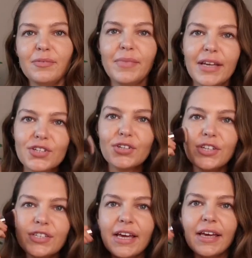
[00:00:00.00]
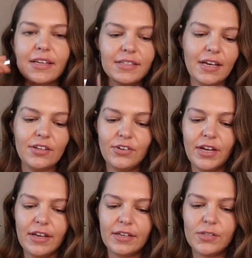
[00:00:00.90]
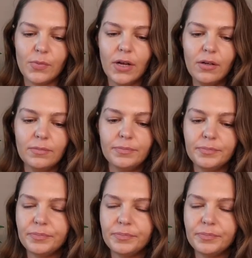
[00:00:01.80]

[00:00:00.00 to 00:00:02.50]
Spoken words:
Make sure you take it down your neck as well.